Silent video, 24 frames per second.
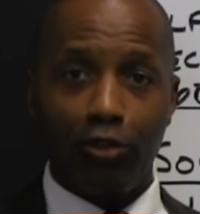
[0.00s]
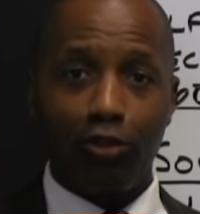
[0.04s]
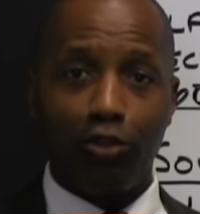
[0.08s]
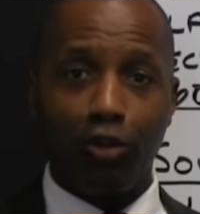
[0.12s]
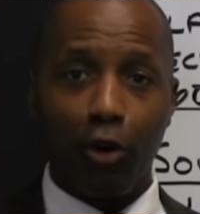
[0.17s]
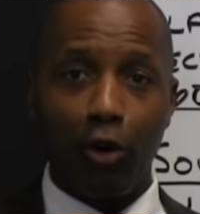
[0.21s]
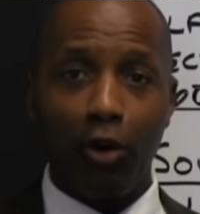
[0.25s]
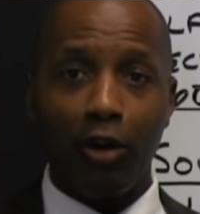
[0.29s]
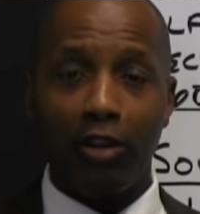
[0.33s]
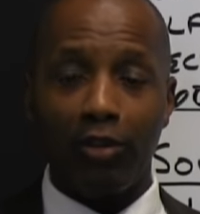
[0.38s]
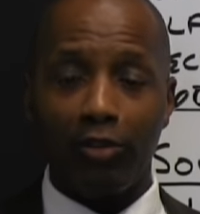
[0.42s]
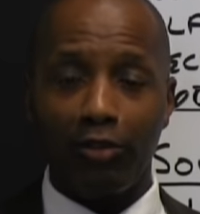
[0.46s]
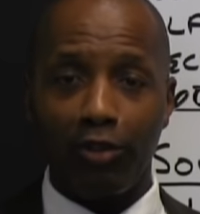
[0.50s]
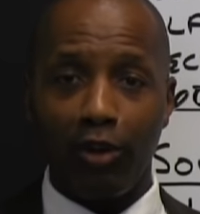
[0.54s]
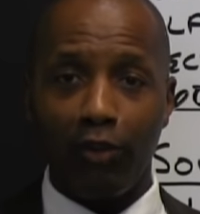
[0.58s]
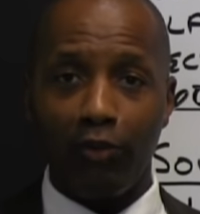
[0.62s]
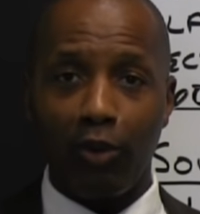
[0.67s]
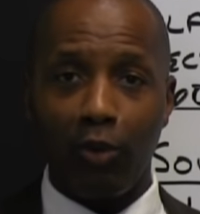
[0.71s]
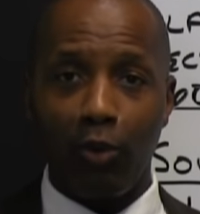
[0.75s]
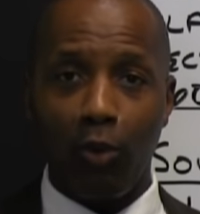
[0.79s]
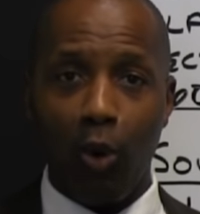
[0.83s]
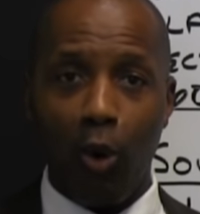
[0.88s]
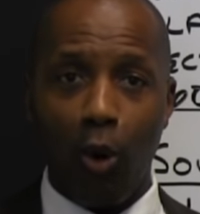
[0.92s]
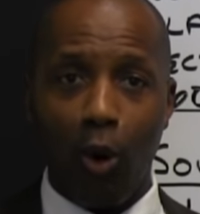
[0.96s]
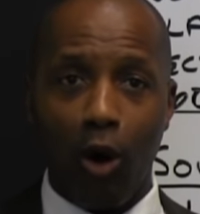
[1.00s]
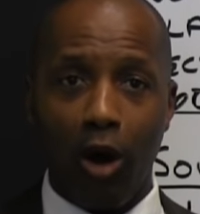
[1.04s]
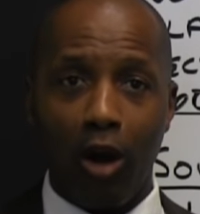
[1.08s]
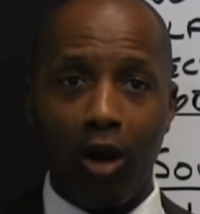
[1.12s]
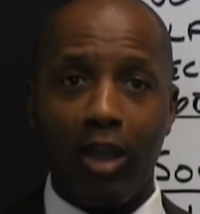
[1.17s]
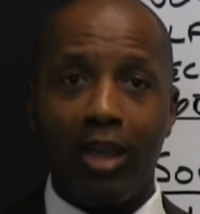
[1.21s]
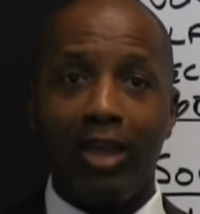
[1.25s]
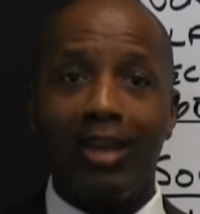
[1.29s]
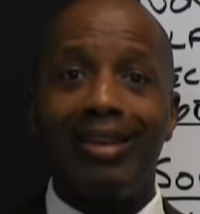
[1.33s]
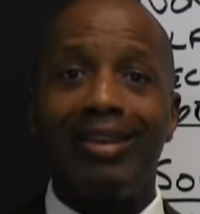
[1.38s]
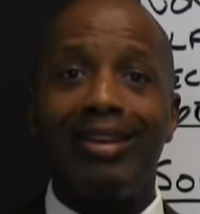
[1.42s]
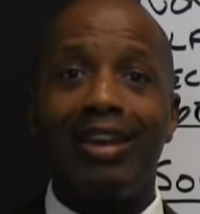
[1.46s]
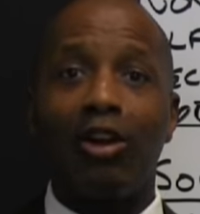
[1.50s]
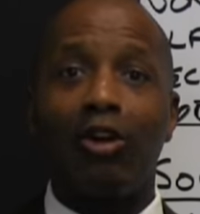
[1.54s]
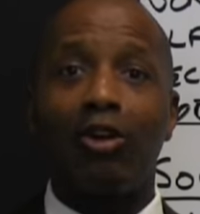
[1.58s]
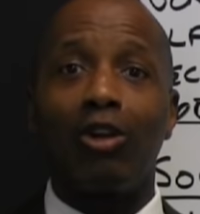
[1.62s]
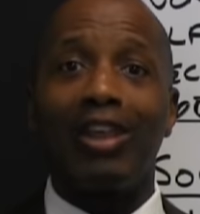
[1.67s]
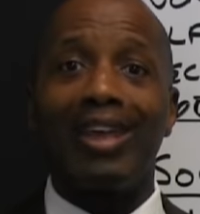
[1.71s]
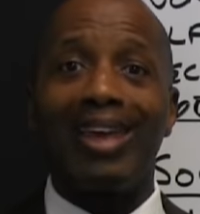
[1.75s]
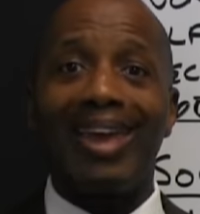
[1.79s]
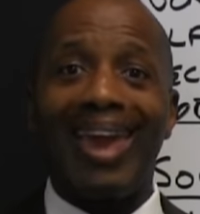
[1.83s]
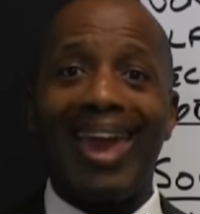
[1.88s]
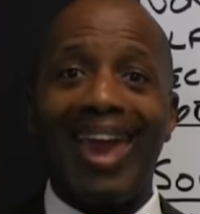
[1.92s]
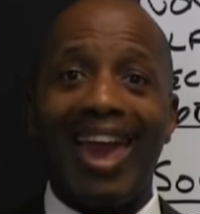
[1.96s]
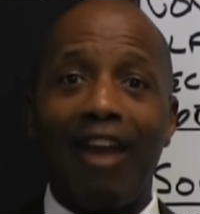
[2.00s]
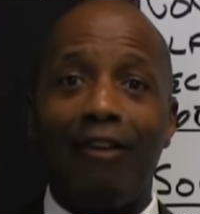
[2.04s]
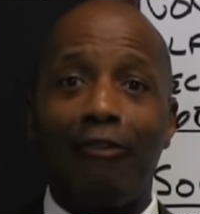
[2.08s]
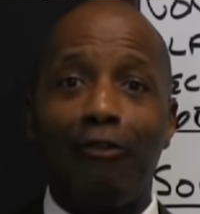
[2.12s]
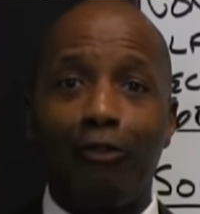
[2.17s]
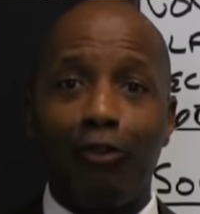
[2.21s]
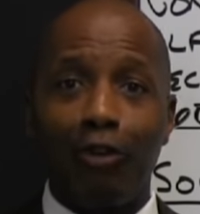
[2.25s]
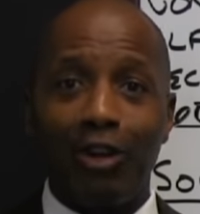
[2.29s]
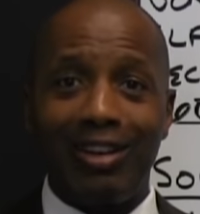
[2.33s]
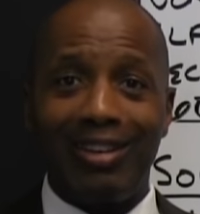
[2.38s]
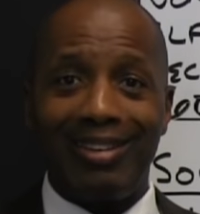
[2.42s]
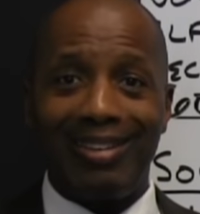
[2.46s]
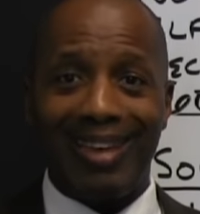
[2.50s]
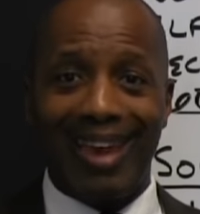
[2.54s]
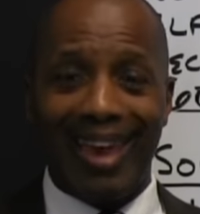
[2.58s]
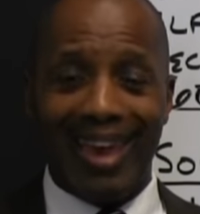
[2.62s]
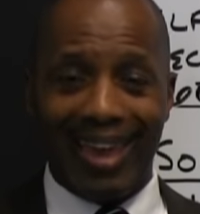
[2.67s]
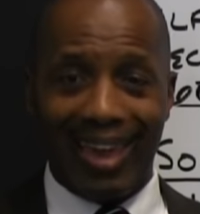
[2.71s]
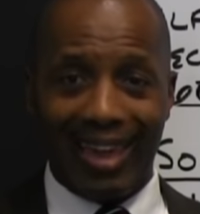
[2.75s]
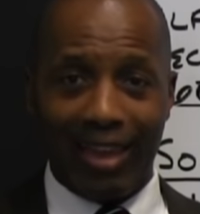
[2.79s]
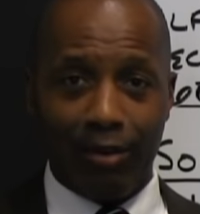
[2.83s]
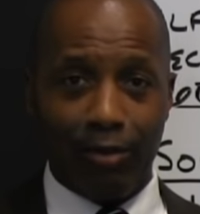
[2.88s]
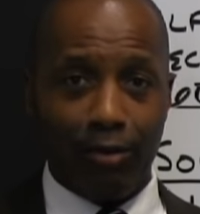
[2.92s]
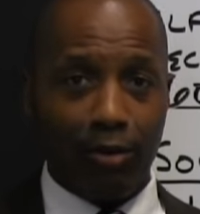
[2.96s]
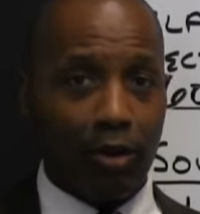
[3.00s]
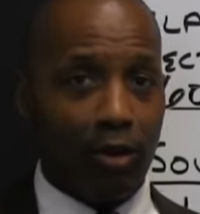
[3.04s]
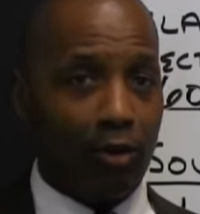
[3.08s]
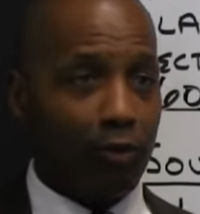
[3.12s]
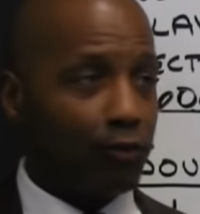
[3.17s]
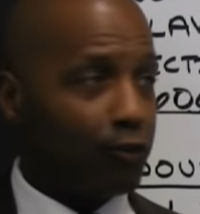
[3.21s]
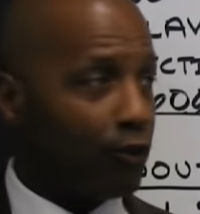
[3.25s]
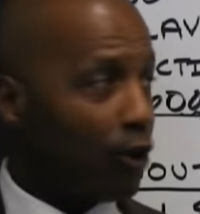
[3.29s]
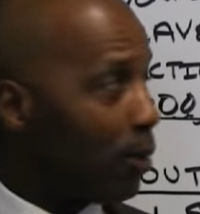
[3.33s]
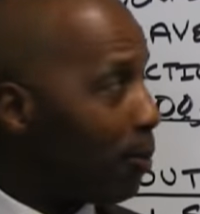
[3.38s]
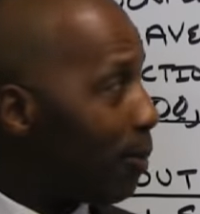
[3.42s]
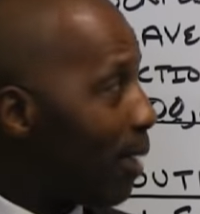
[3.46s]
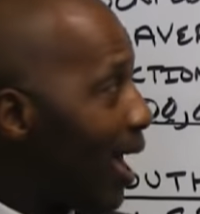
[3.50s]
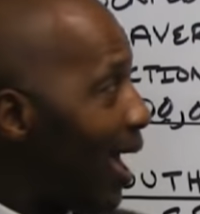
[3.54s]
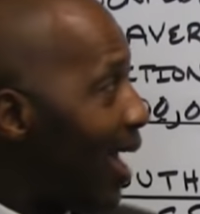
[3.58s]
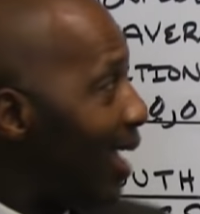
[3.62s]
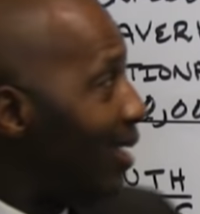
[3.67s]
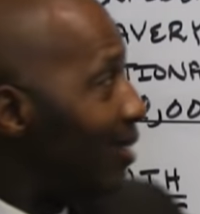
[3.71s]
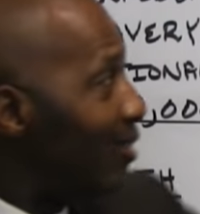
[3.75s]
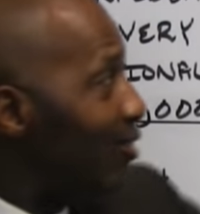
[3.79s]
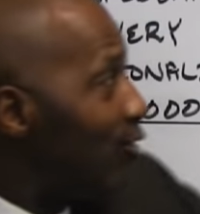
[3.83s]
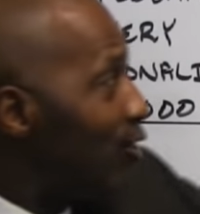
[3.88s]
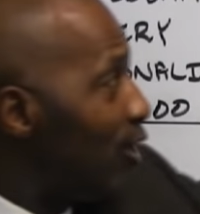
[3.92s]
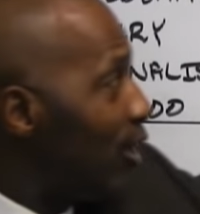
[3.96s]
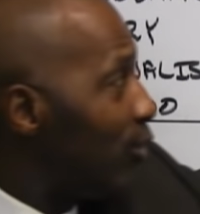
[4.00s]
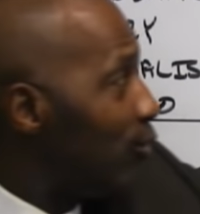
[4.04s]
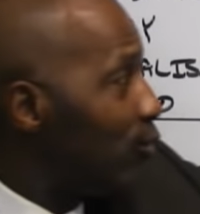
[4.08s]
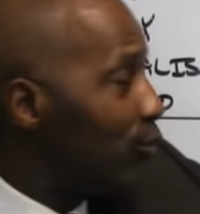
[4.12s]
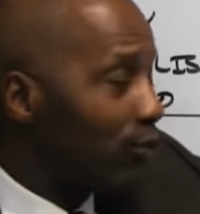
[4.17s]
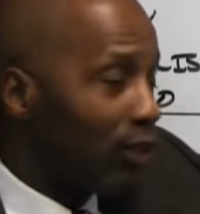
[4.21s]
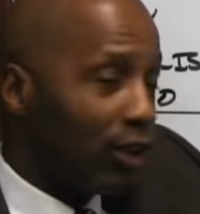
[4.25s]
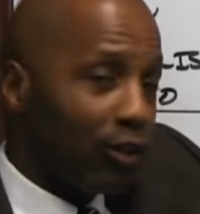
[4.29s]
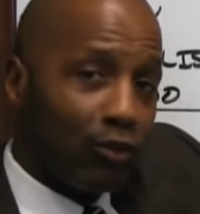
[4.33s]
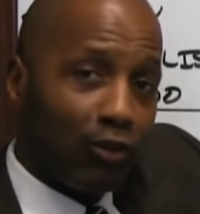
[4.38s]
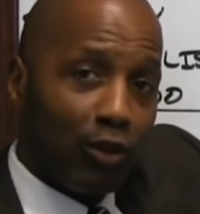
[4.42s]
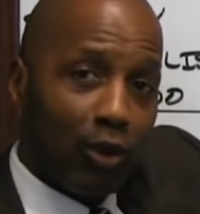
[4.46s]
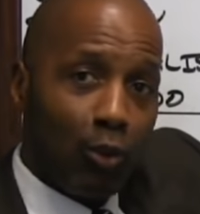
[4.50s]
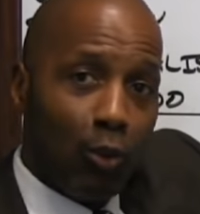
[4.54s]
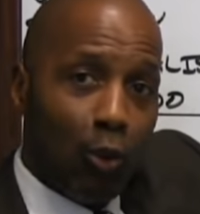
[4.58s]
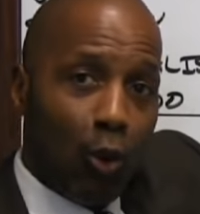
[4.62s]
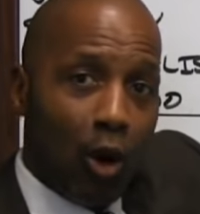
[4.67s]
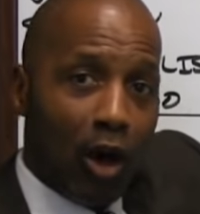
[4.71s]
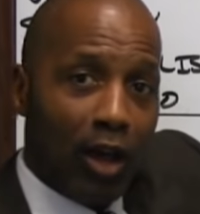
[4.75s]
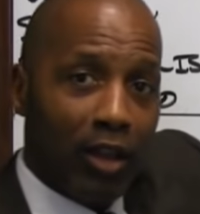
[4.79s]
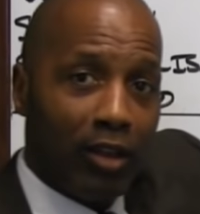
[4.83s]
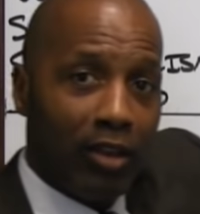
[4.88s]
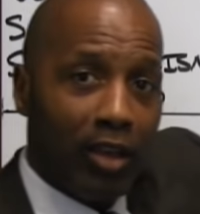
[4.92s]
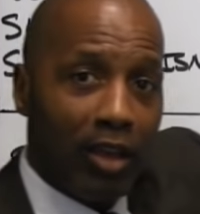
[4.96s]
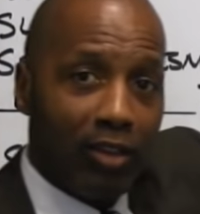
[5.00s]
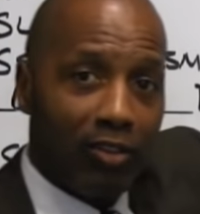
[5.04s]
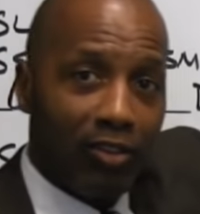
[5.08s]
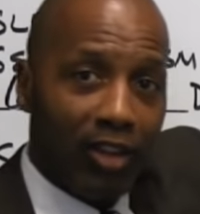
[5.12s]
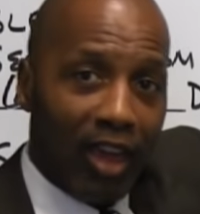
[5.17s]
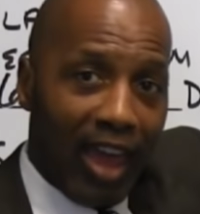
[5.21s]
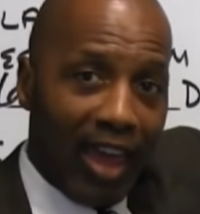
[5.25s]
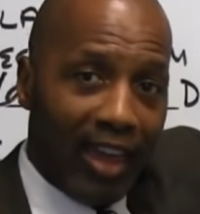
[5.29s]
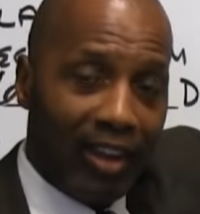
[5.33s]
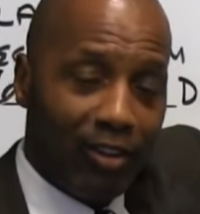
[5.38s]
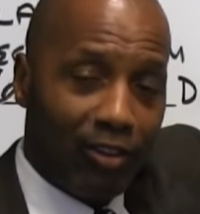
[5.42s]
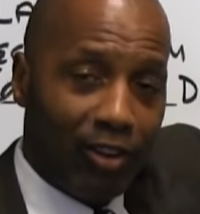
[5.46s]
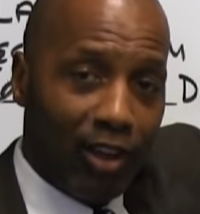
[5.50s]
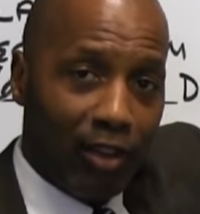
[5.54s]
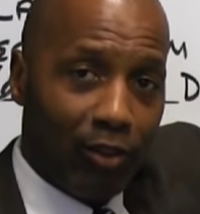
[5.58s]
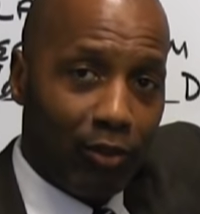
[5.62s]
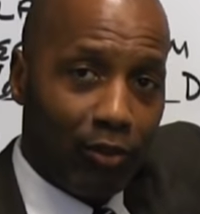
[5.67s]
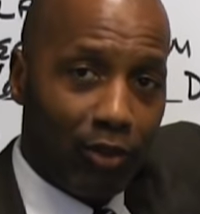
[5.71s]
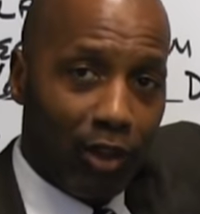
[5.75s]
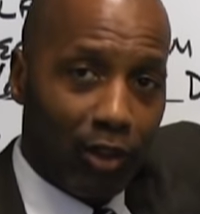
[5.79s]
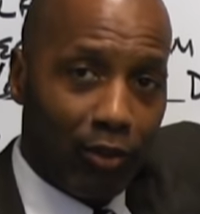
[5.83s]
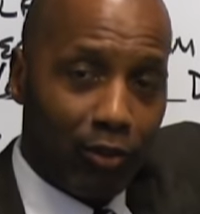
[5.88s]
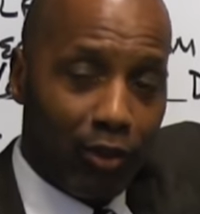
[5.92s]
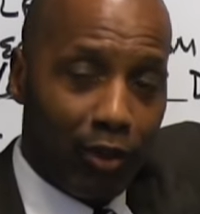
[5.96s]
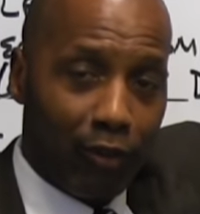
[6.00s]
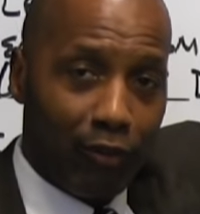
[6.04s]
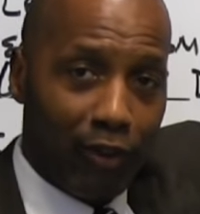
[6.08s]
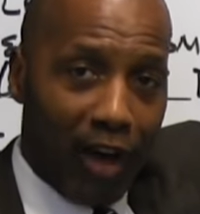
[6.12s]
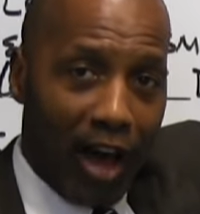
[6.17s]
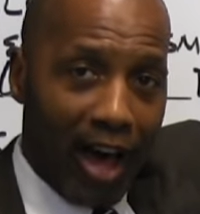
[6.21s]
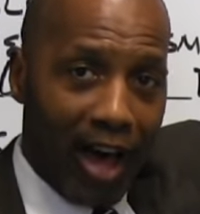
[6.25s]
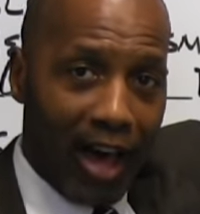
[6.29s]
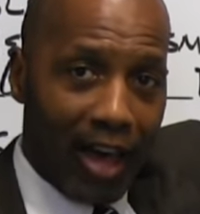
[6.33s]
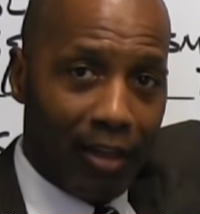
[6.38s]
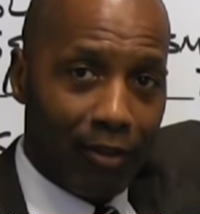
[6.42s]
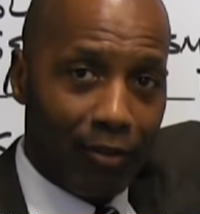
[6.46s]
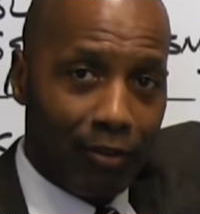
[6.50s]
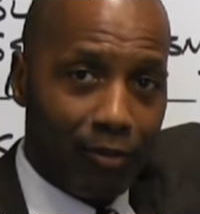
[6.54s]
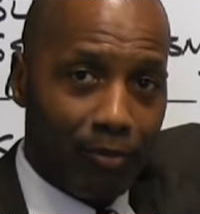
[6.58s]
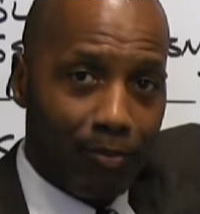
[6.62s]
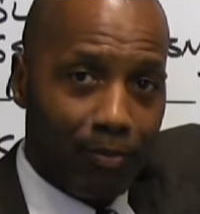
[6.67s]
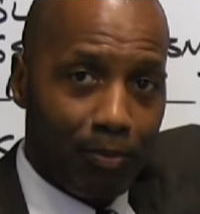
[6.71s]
during the Civil War nearly every day from eighteen sixty-one to eighteen sixty-five.